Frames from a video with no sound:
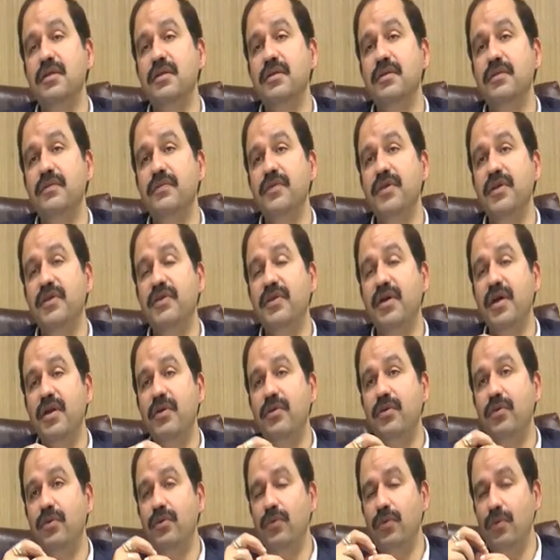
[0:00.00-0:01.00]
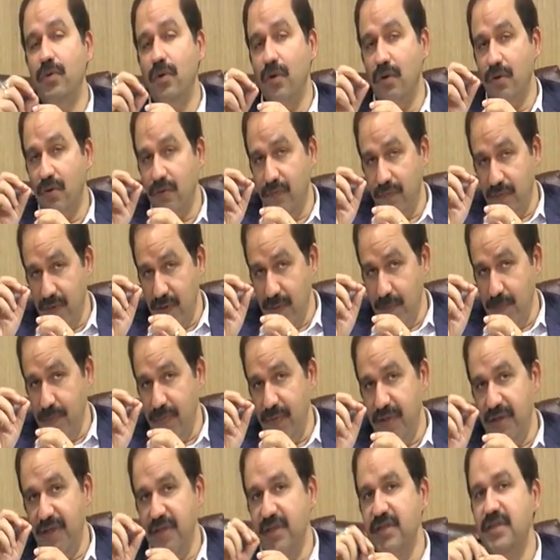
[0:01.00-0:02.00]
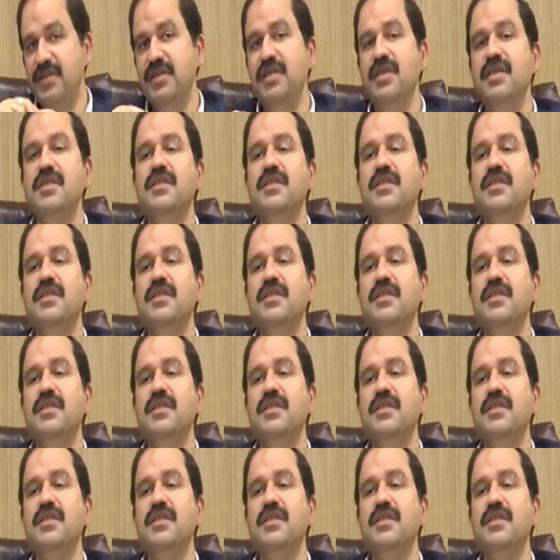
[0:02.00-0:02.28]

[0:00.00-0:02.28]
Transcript: we try to do lot of competency